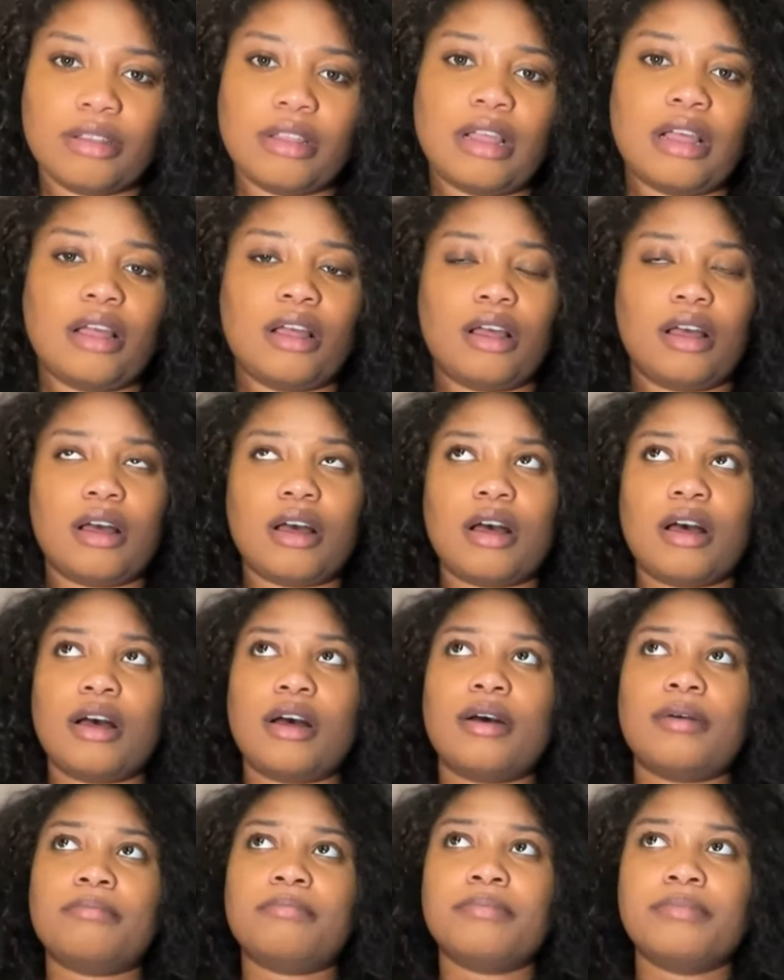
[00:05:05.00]

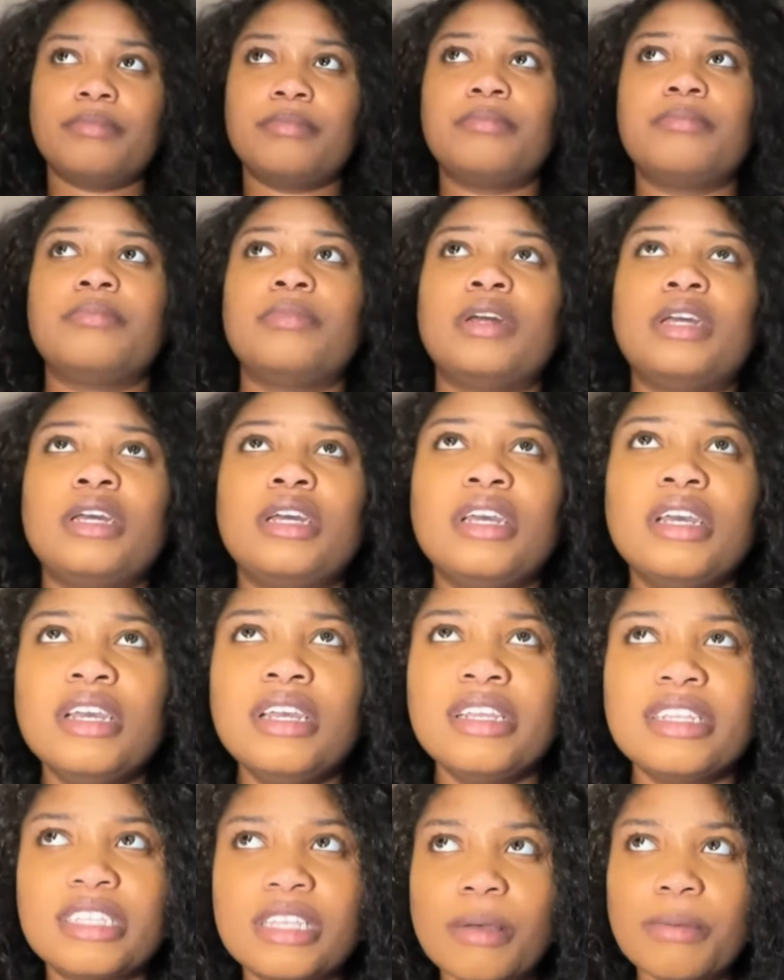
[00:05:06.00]
Some
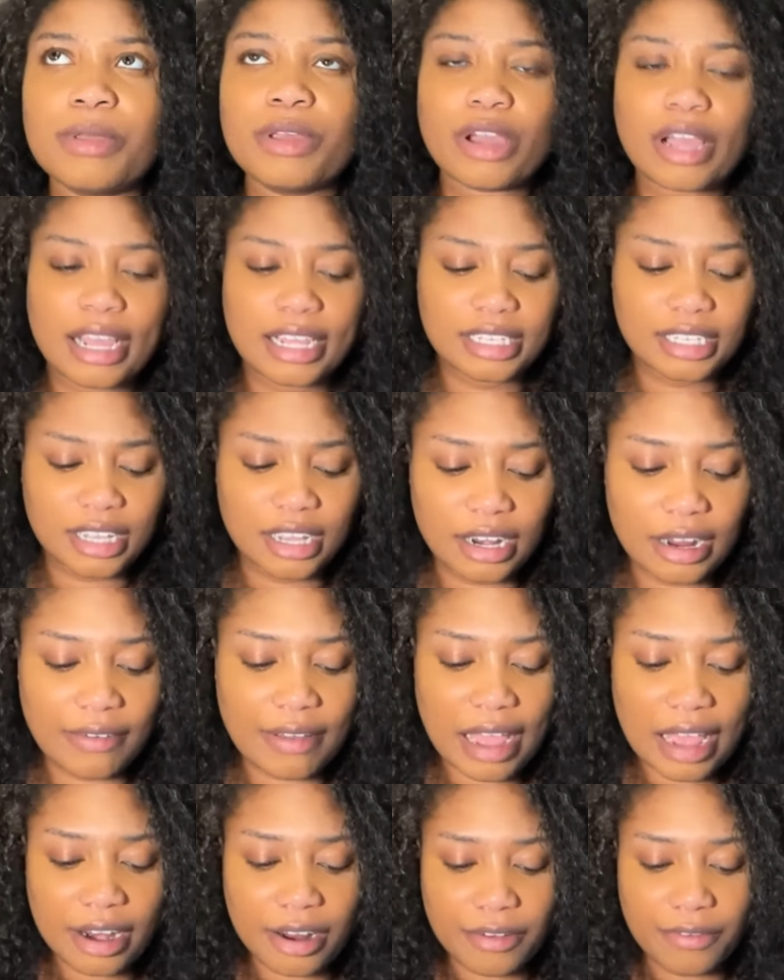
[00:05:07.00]
of you guys could have
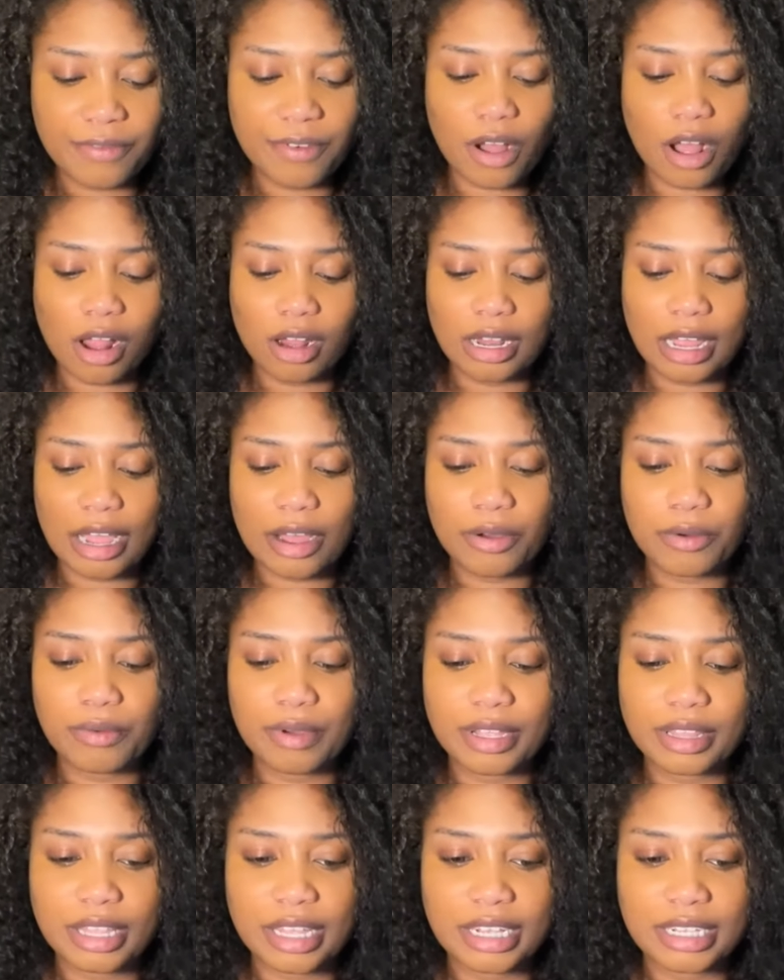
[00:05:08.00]
had a fallout
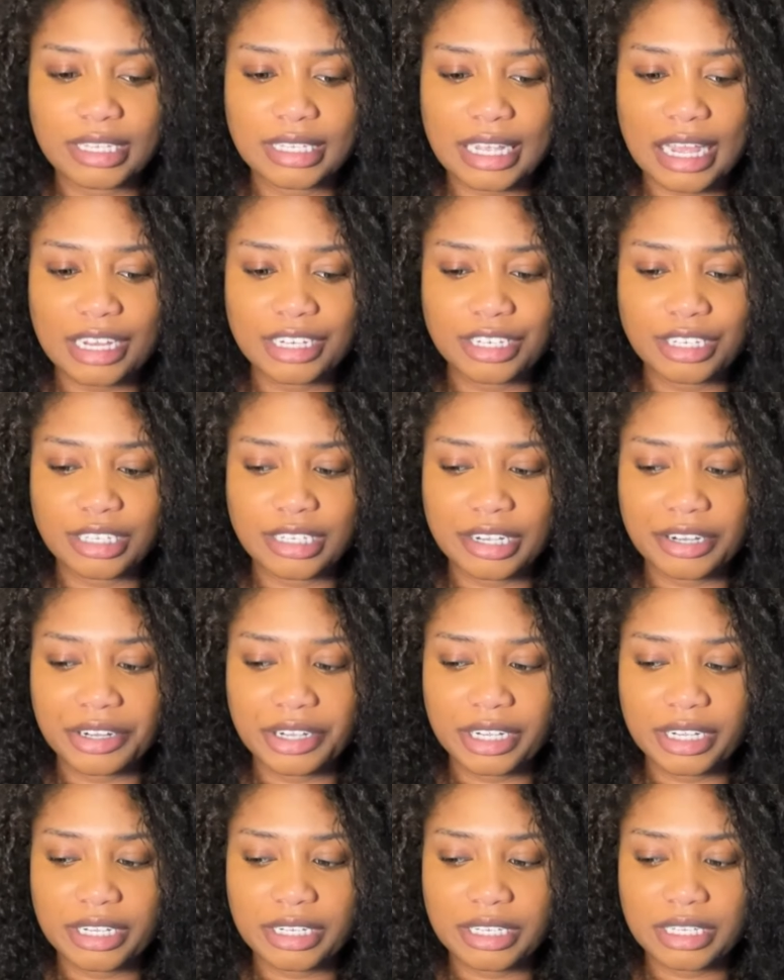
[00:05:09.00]
with a
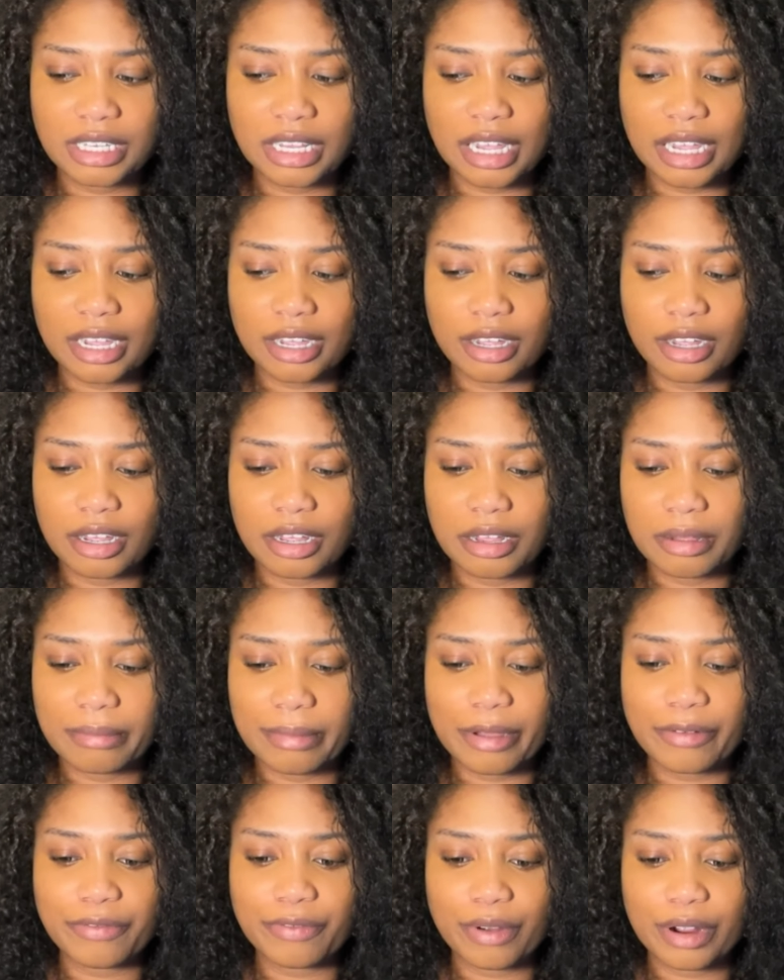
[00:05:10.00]
Sagittarius, like
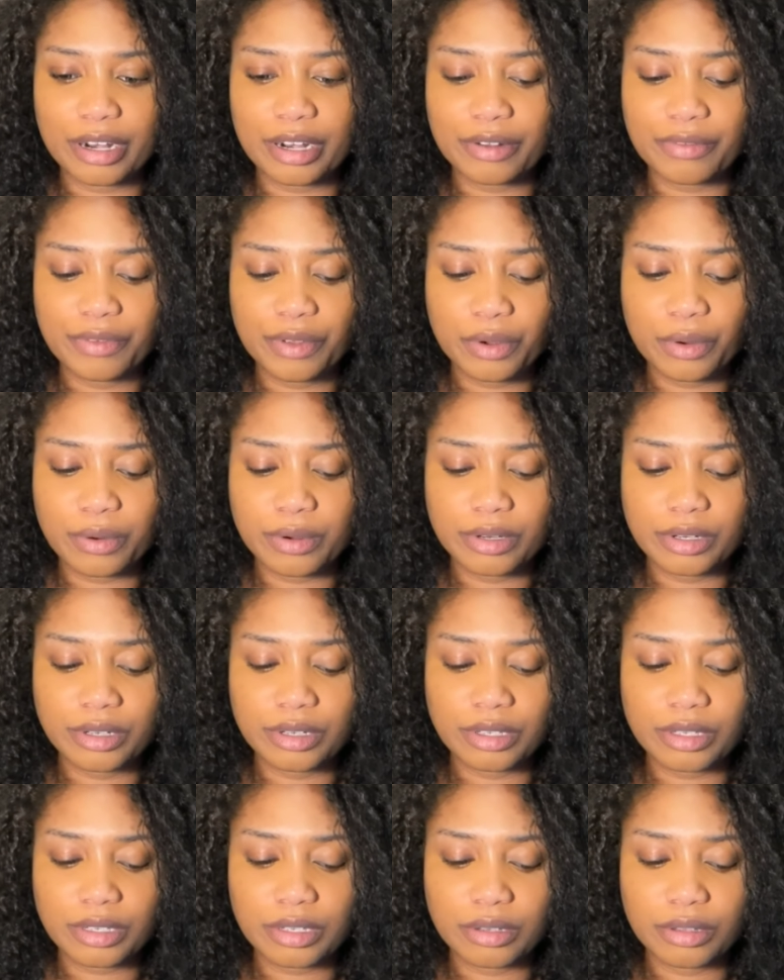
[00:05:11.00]
a friend of
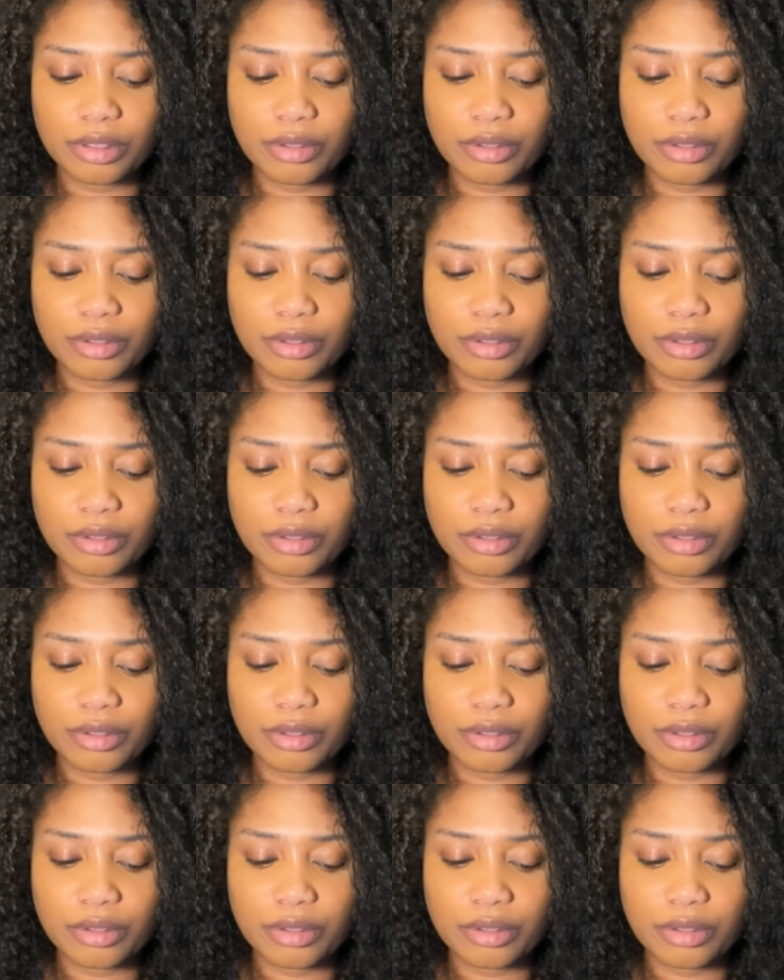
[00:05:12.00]
yours,